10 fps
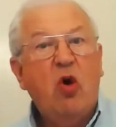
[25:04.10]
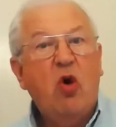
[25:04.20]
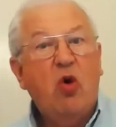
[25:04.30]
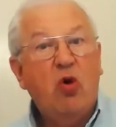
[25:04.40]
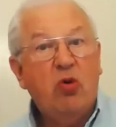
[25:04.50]

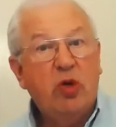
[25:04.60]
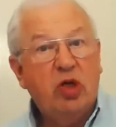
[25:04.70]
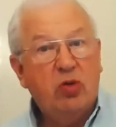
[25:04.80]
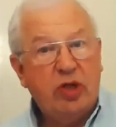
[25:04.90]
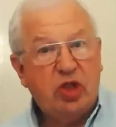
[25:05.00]
awkward
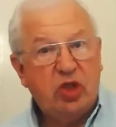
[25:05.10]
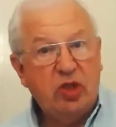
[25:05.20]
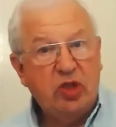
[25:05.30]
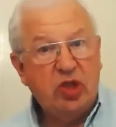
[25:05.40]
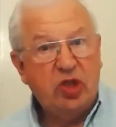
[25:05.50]

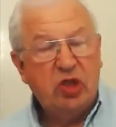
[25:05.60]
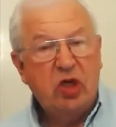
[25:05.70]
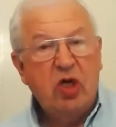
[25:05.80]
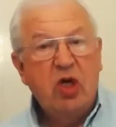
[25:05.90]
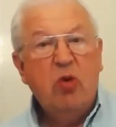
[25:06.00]
questions,
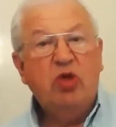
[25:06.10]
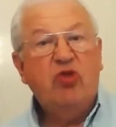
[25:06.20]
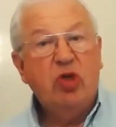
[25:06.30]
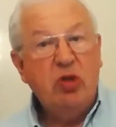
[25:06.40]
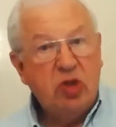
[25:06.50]
which for
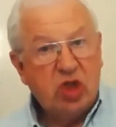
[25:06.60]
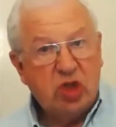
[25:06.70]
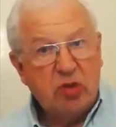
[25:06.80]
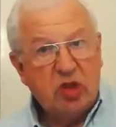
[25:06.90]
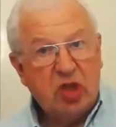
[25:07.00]
a new
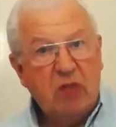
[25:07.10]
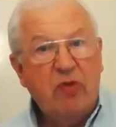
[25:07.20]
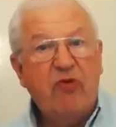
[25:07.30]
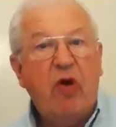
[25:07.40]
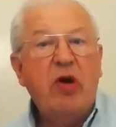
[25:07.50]
distributor can be
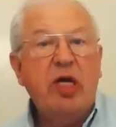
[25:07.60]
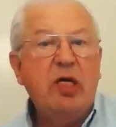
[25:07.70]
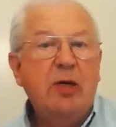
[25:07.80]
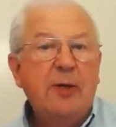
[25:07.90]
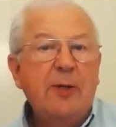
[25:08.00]

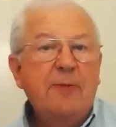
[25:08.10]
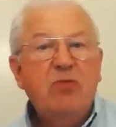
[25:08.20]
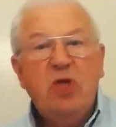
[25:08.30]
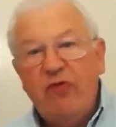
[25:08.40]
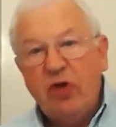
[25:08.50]
very
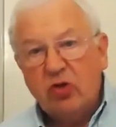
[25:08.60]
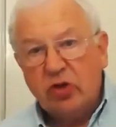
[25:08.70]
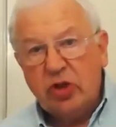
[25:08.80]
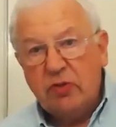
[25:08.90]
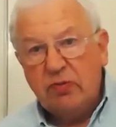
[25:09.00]

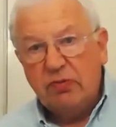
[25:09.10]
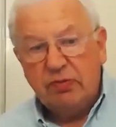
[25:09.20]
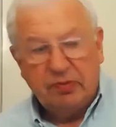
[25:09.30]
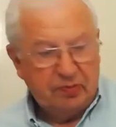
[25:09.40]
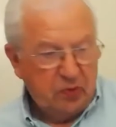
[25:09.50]
difficult.
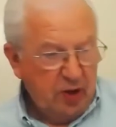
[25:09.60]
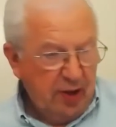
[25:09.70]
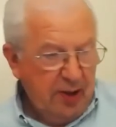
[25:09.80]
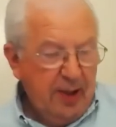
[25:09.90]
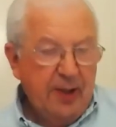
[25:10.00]

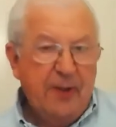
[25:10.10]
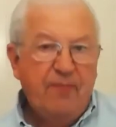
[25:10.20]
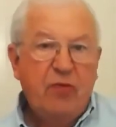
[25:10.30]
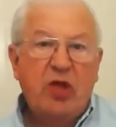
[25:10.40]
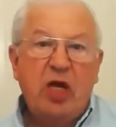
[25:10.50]

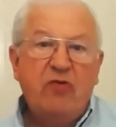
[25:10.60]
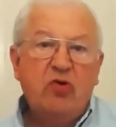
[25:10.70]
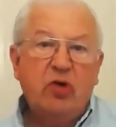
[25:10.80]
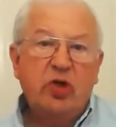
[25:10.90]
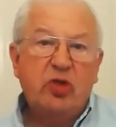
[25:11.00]
And then, of
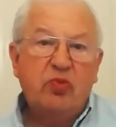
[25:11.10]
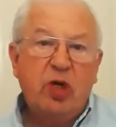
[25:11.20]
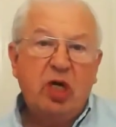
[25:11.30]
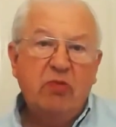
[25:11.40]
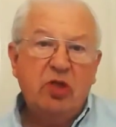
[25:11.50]
course, we
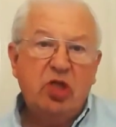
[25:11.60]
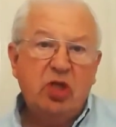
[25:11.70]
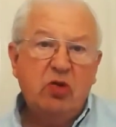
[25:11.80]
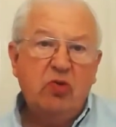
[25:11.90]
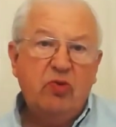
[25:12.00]
come
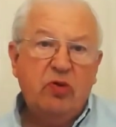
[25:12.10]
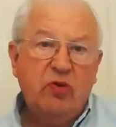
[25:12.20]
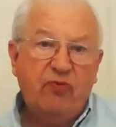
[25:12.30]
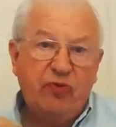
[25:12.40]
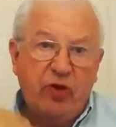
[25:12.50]
to
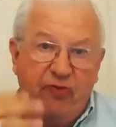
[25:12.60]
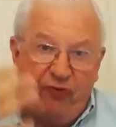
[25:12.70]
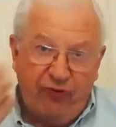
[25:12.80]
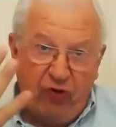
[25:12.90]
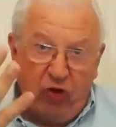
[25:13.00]
the
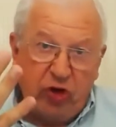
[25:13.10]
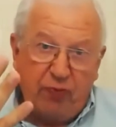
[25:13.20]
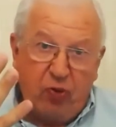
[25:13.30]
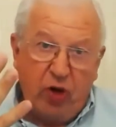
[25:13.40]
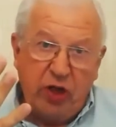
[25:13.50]
fourth
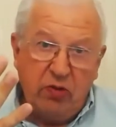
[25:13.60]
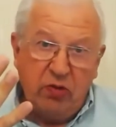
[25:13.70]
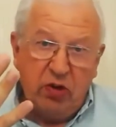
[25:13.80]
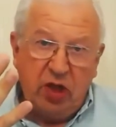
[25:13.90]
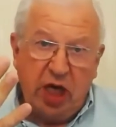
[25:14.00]
point,
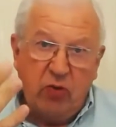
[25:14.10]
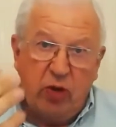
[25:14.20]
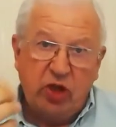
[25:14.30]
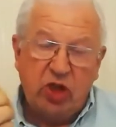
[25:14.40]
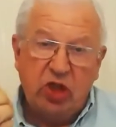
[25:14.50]
okay,
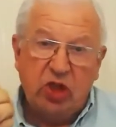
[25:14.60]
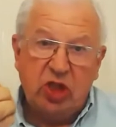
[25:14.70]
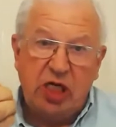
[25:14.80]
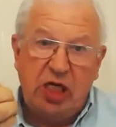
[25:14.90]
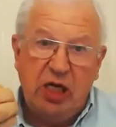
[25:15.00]
which is
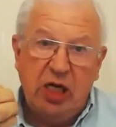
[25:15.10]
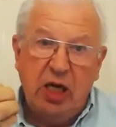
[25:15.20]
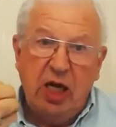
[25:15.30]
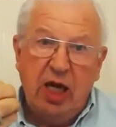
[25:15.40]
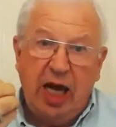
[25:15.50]
the
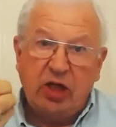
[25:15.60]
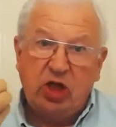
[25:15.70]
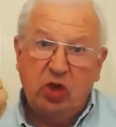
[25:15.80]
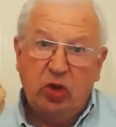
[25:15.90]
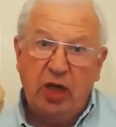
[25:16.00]

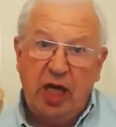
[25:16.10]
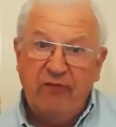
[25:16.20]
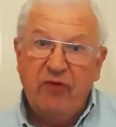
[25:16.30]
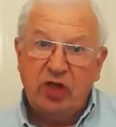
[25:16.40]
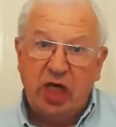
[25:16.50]
actual
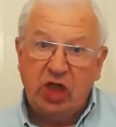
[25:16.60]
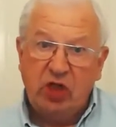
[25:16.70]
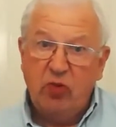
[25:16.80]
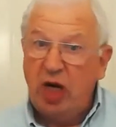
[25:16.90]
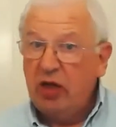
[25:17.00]

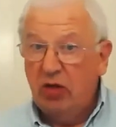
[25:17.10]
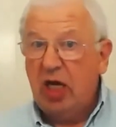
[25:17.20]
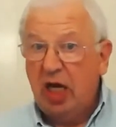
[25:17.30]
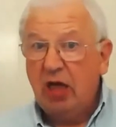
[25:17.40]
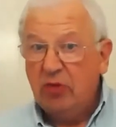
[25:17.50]
invitation, where can
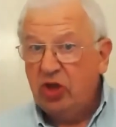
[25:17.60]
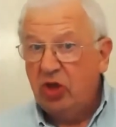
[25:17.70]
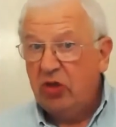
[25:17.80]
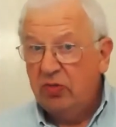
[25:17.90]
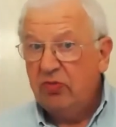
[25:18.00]
I come and show
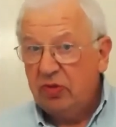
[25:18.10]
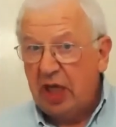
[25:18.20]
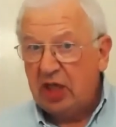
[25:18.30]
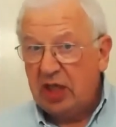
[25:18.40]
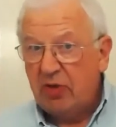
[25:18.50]
you,
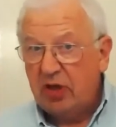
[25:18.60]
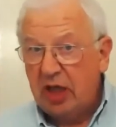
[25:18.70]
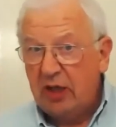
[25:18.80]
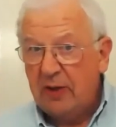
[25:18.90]
that type of thing.